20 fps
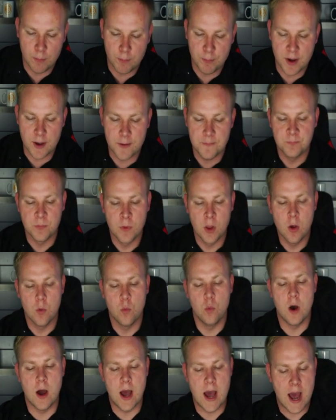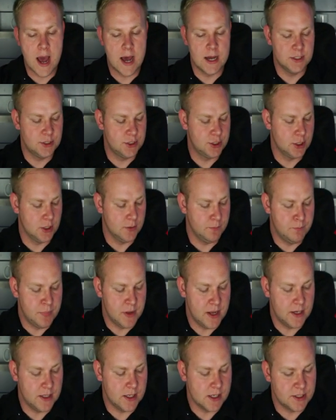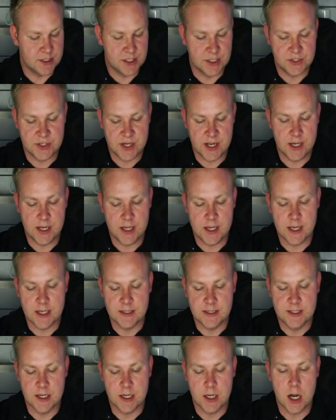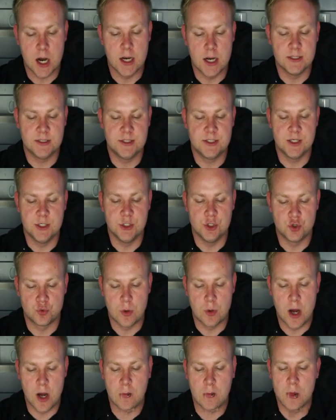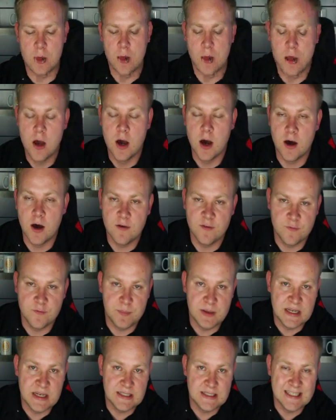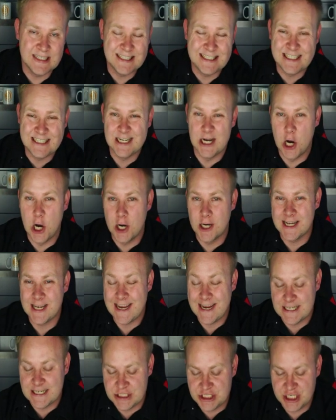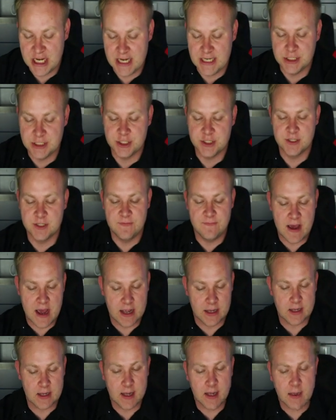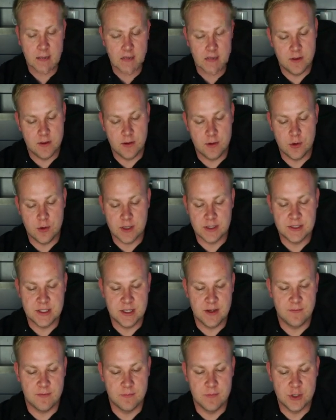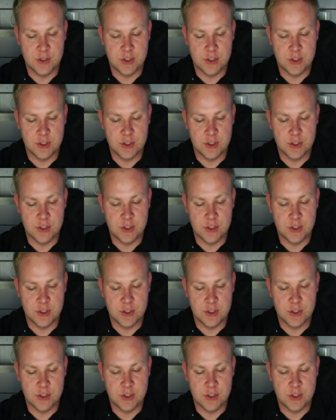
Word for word: But what has been sustaining is the constant drop of B T C on exchanges. In fact, the, you can see from this